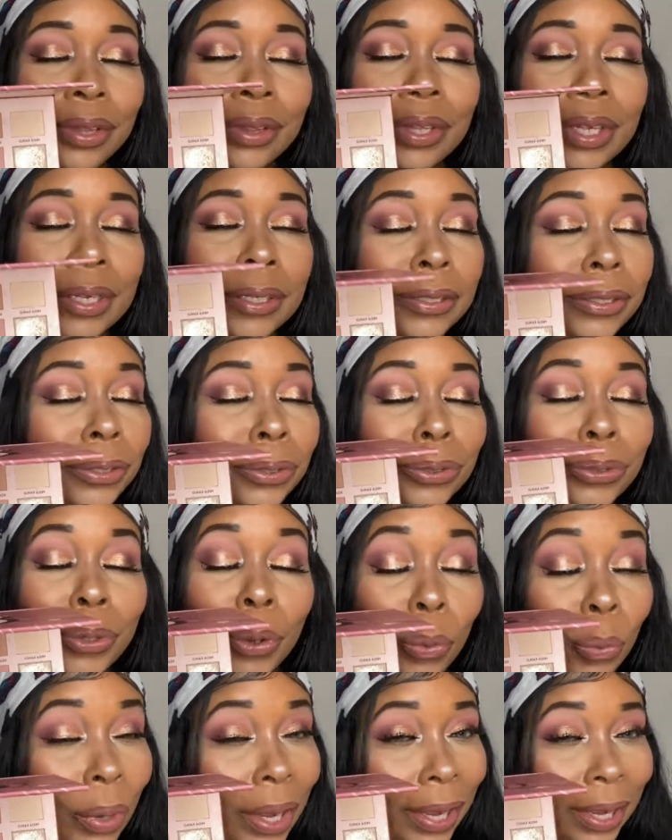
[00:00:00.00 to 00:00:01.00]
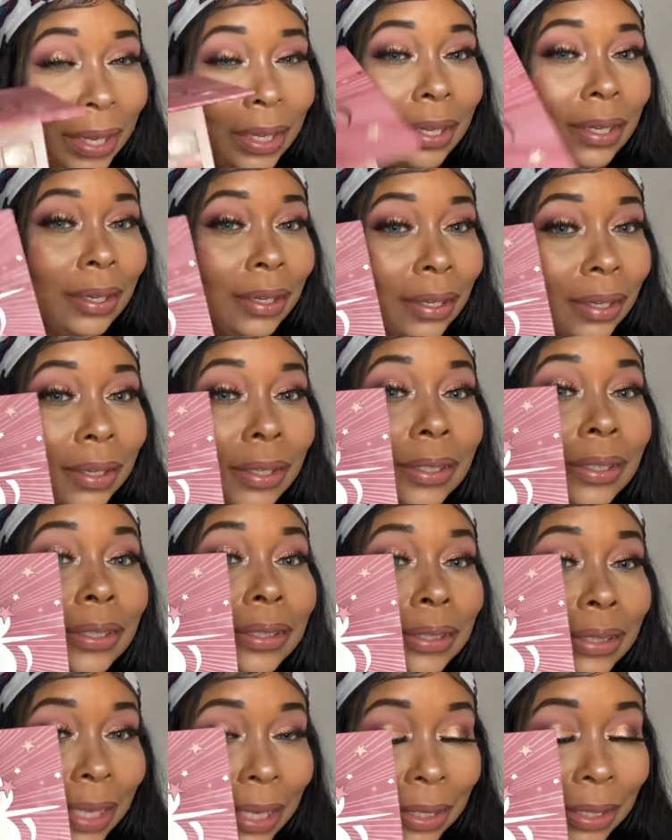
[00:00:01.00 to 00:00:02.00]
There's no way
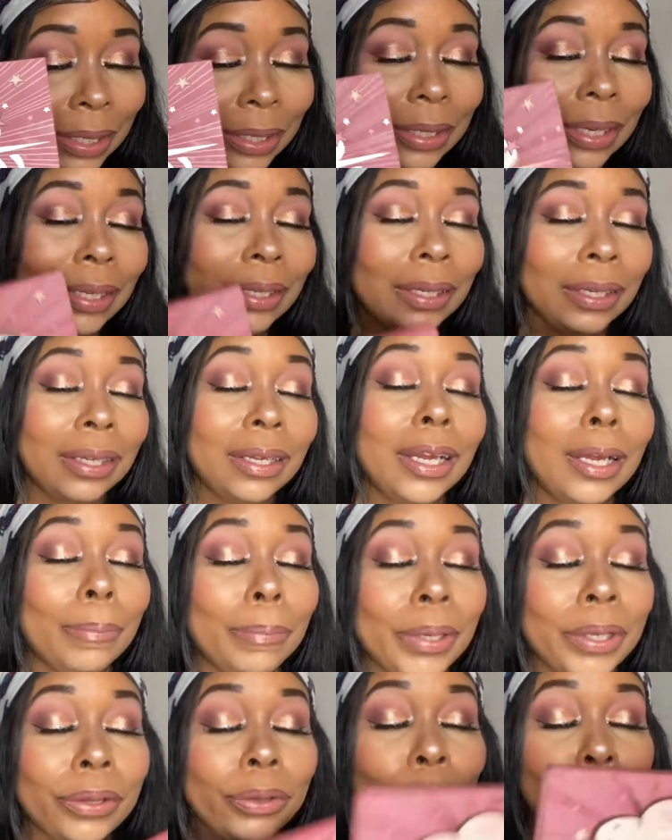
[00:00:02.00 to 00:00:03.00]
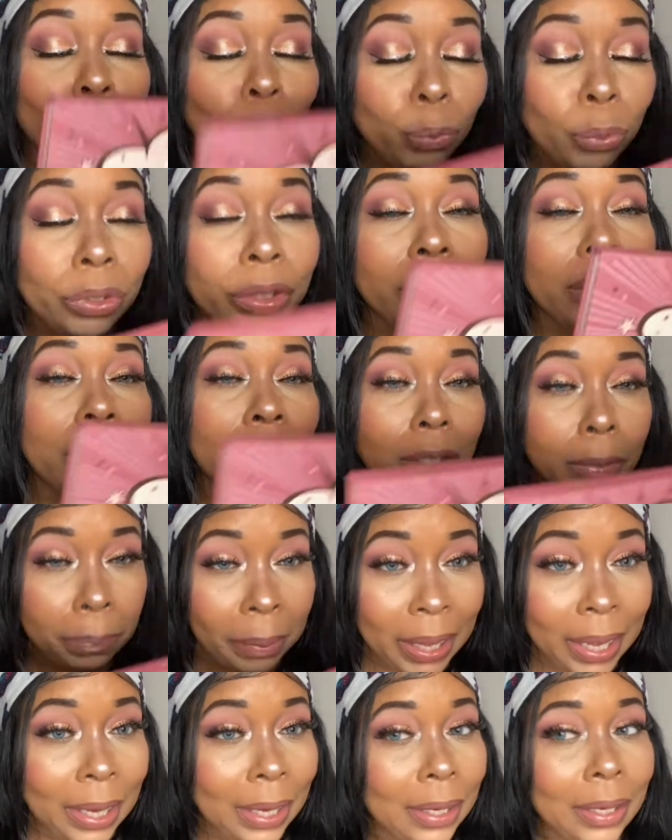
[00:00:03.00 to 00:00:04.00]
CIANTE London come through with the
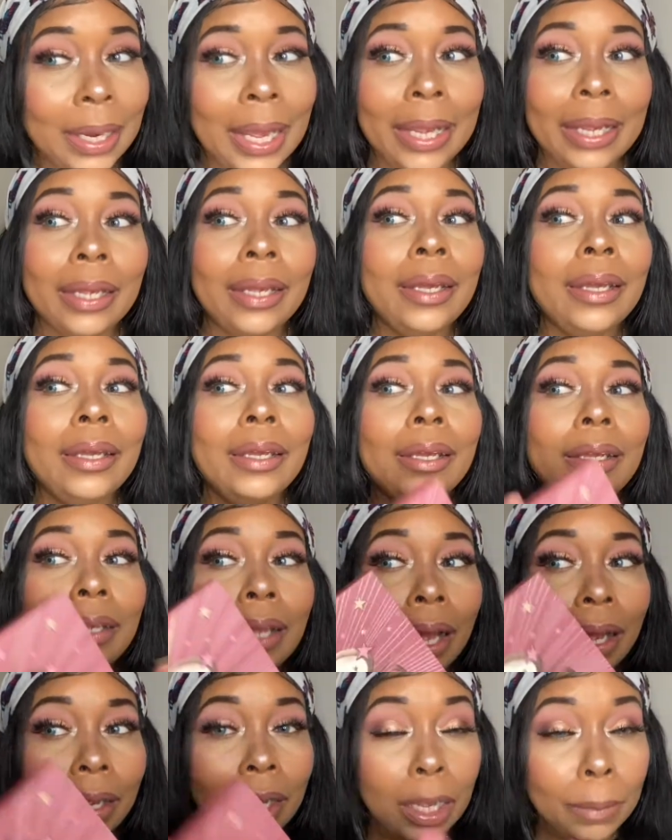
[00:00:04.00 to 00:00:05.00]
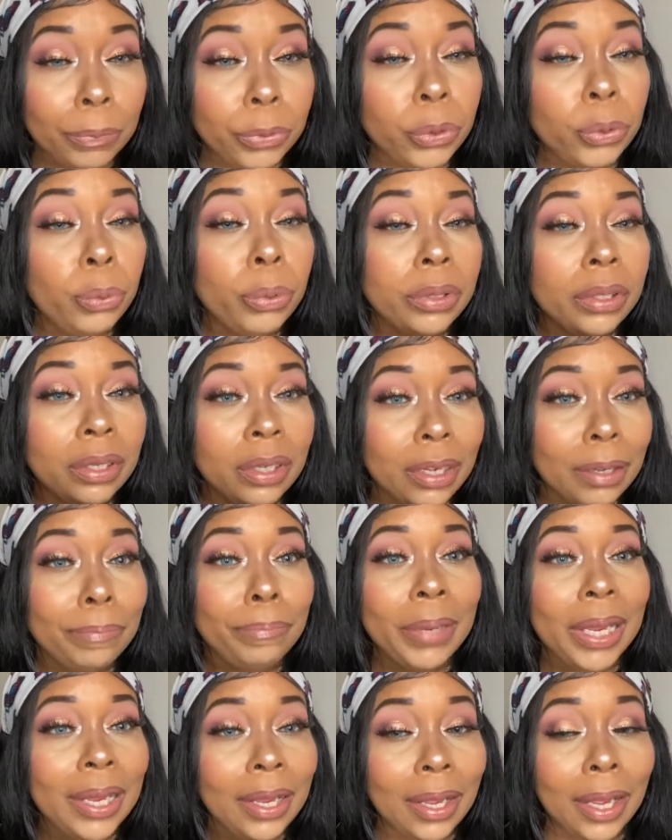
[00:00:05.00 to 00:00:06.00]
good palette. Like, y'all come through with the
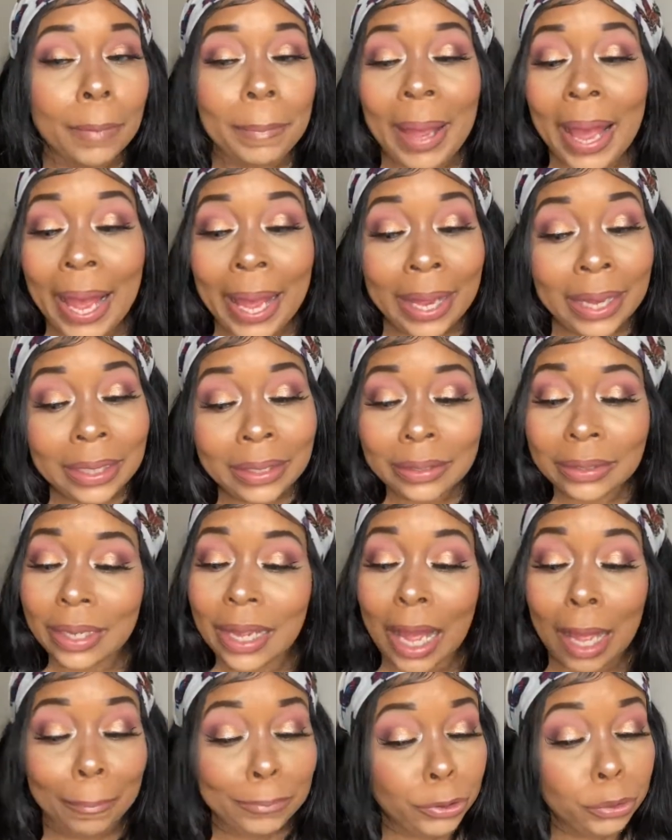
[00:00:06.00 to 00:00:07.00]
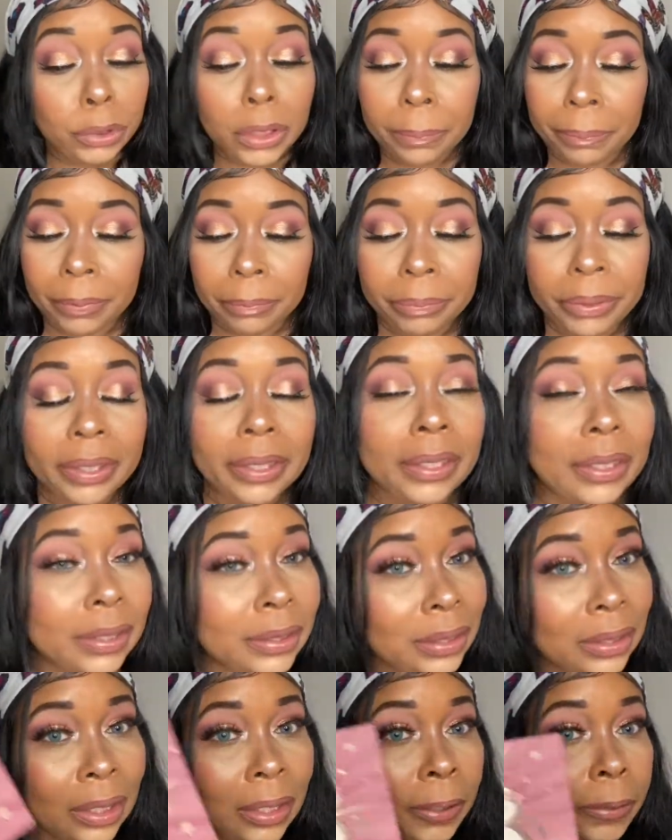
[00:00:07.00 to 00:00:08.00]
good makeup. I'm tripping
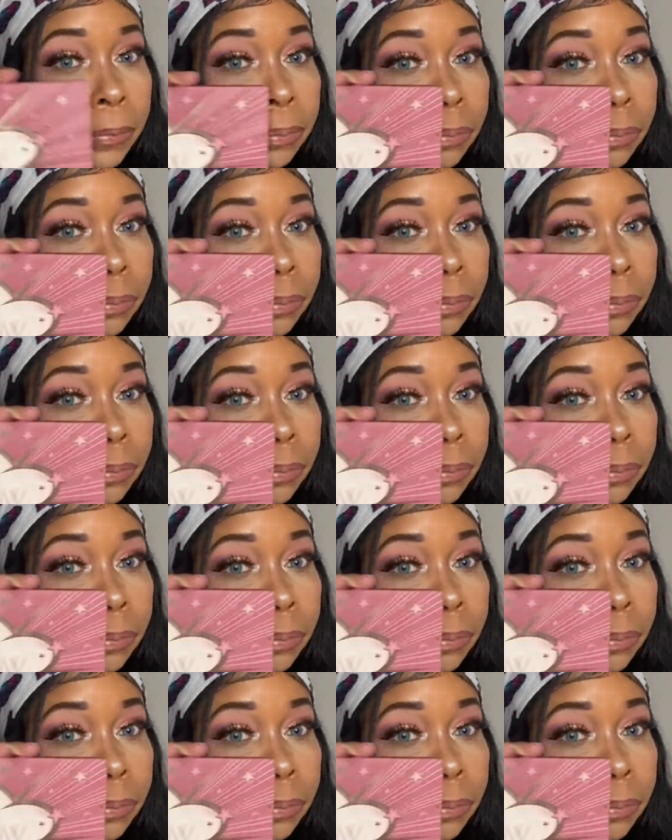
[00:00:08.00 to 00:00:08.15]
because